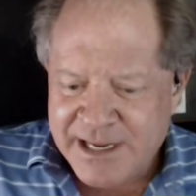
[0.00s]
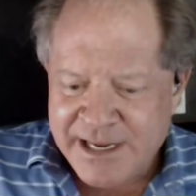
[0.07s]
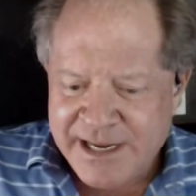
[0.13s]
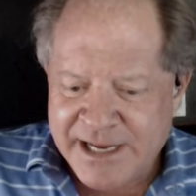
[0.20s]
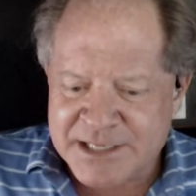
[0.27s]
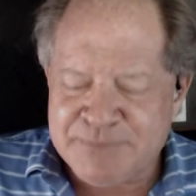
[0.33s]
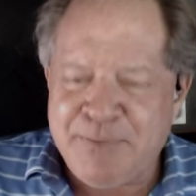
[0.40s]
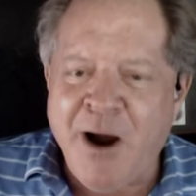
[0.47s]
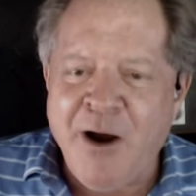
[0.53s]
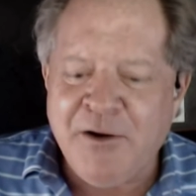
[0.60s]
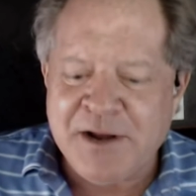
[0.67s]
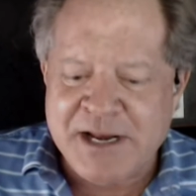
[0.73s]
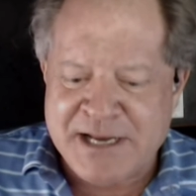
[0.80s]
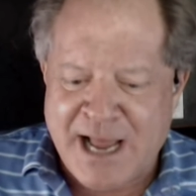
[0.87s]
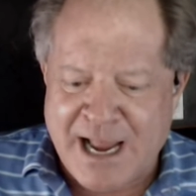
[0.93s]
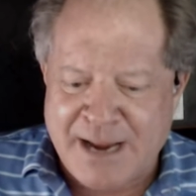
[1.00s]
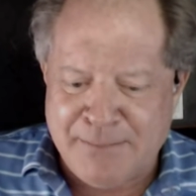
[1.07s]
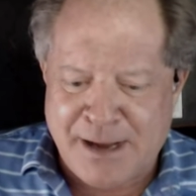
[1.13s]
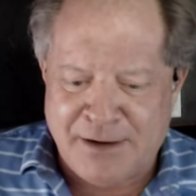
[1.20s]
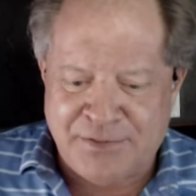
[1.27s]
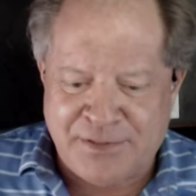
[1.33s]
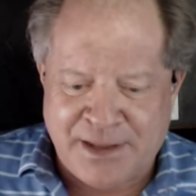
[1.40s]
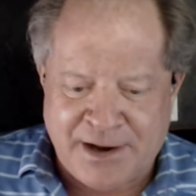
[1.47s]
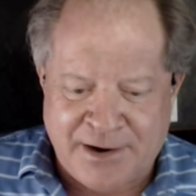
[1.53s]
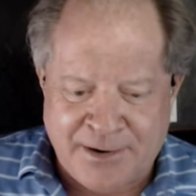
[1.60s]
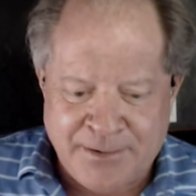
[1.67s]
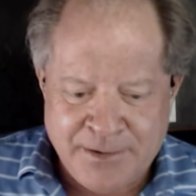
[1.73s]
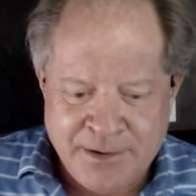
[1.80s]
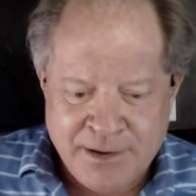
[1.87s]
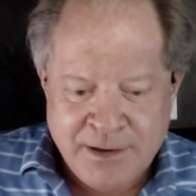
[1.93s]
It's party time out there
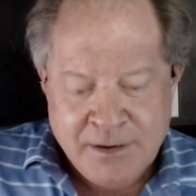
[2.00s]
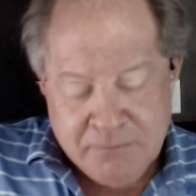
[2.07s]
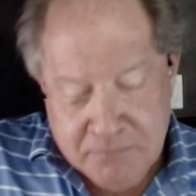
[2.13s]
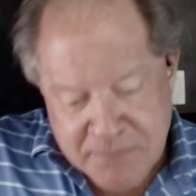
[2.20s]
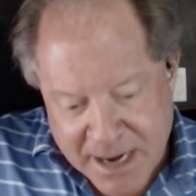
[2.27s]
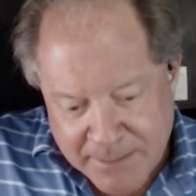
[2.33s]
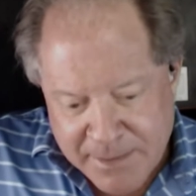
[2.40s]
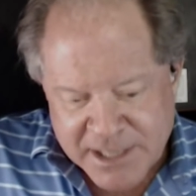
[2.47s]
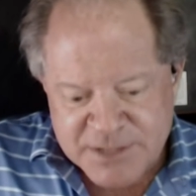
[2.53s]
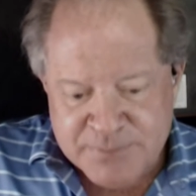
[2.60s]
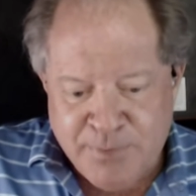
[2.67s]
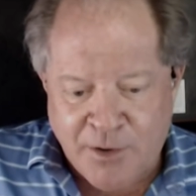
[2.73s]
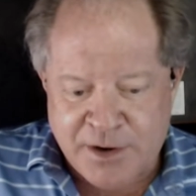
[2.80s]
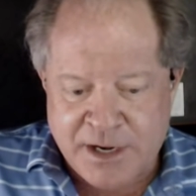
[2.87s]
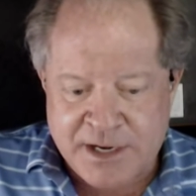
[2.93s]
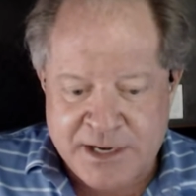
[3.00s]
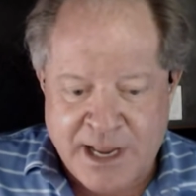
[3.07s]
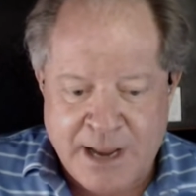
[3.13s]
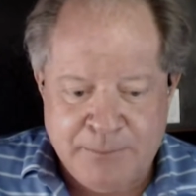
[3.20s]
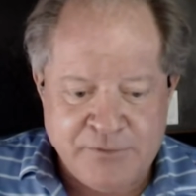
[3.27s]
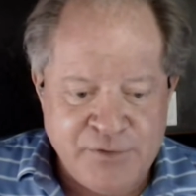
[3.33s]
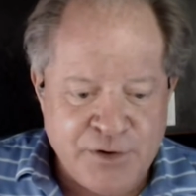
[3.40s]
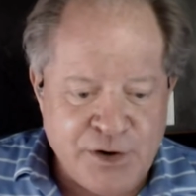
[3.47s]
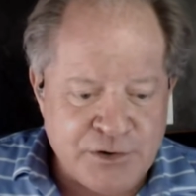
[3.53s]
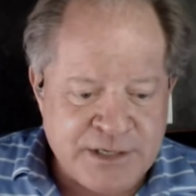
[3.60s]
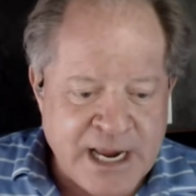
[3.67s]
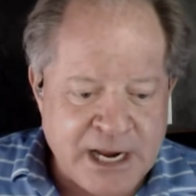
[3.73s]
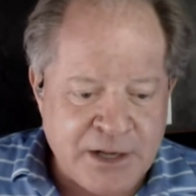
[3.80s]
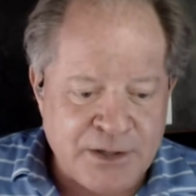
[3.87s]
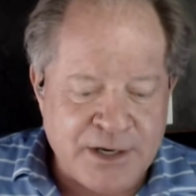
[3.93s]
maybe it's party time. But if we go
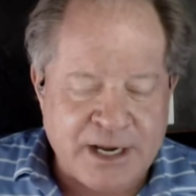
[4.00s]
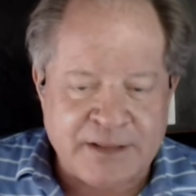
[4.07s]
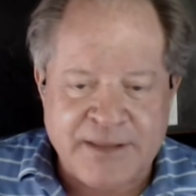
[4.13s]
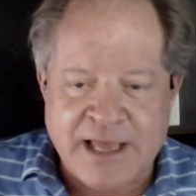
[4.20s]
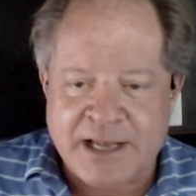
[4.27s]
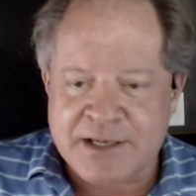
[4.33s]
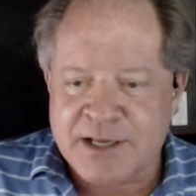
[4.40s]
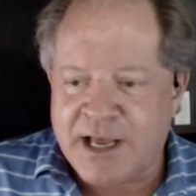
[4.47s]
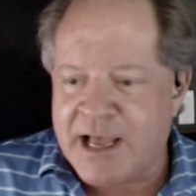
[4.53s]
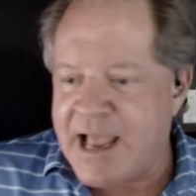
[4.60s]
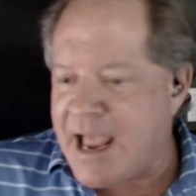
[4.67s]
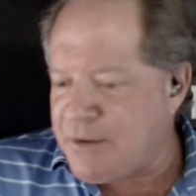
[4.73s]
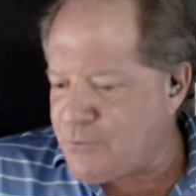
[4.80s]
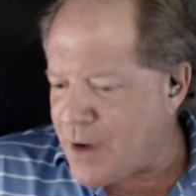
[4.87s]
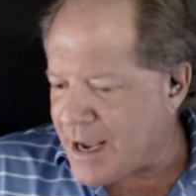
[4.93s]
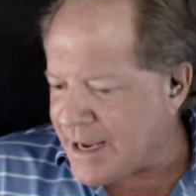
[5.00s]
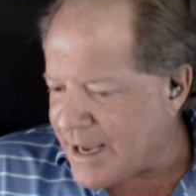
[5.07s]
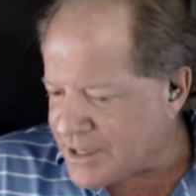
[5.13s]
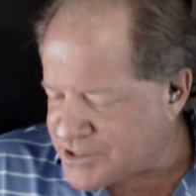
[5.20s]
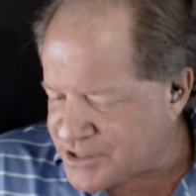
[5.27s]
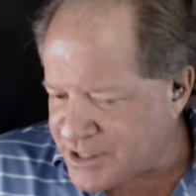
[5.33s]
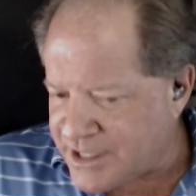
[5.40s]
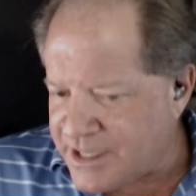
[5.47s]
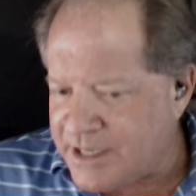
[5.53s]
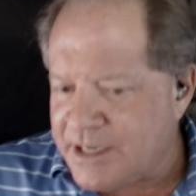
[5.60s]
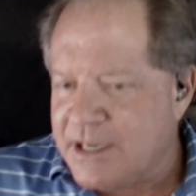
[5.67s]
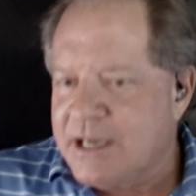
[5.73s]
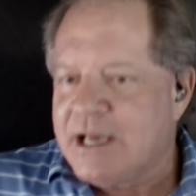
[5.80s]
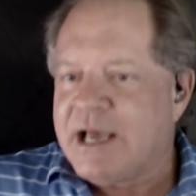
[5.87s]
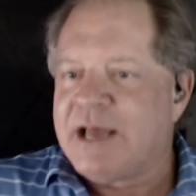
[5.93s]
take a look at that uh, NYSE
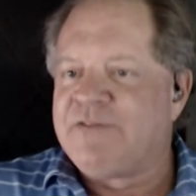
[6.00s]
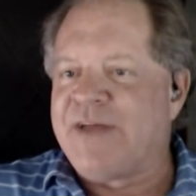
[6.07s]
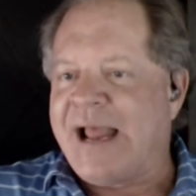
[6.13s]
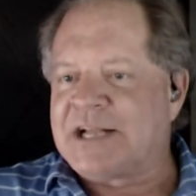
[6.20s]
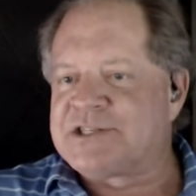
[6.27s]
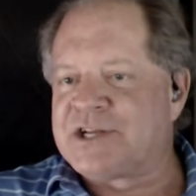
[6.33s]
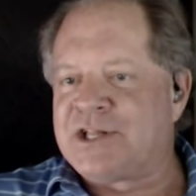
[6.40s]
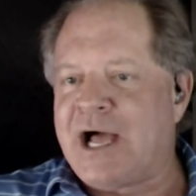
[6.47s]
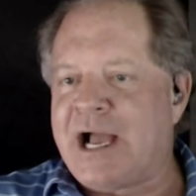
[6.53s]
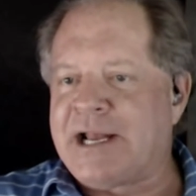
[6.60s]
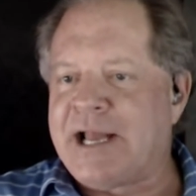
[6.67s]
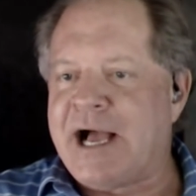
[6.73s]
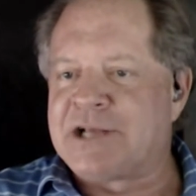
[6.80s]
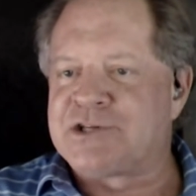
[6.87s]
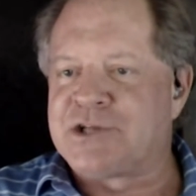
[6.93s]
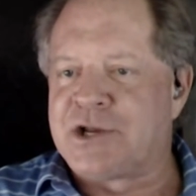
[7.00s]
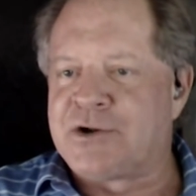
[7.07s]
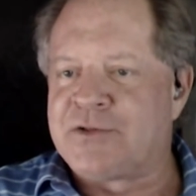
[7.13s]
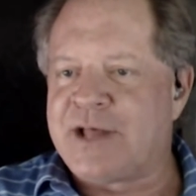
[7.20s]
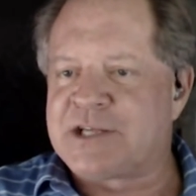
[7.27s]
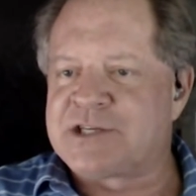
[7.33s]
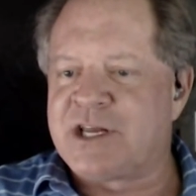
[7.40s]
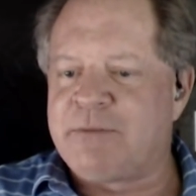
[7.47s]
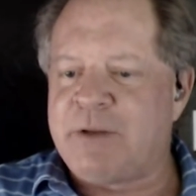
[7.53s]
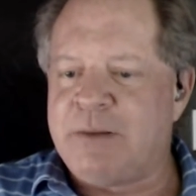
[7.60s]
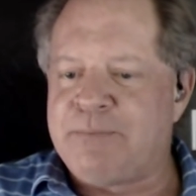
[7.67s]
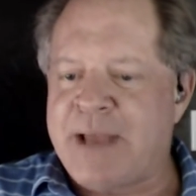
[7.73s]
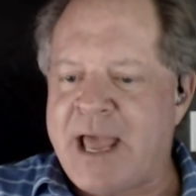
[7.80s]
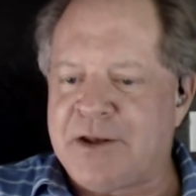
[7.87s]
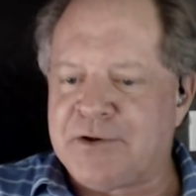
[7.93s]
Advanced Decline Oscillator, that's going to be
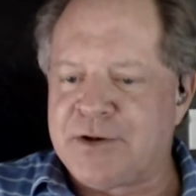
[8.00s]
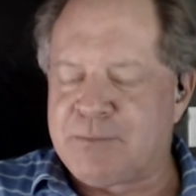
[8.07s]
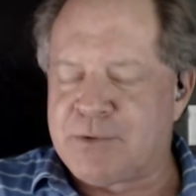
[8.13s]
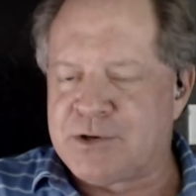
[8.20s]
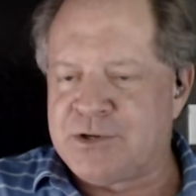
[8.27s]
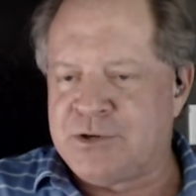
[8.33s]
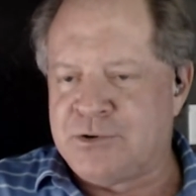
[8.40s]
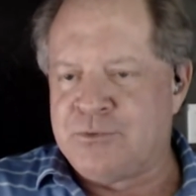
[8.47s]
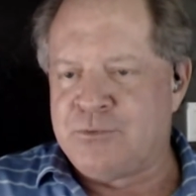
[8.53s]
panel number two.